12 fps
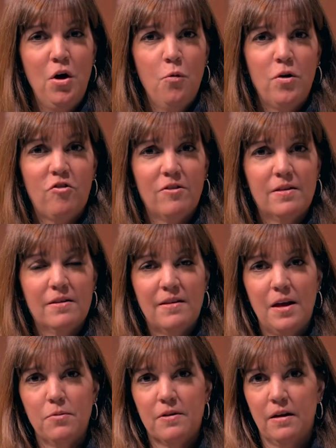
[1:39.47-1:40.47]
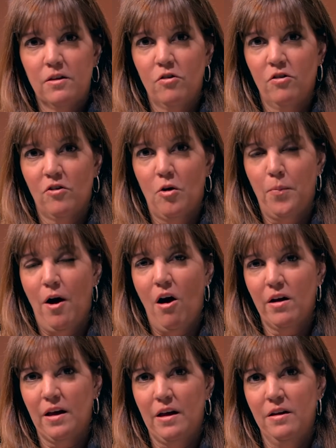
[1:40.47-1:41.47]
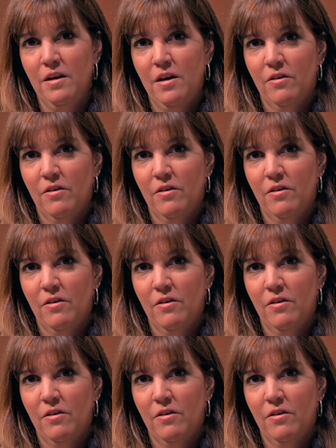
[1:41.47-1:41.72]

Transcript: which is the same sensor as our Pocket.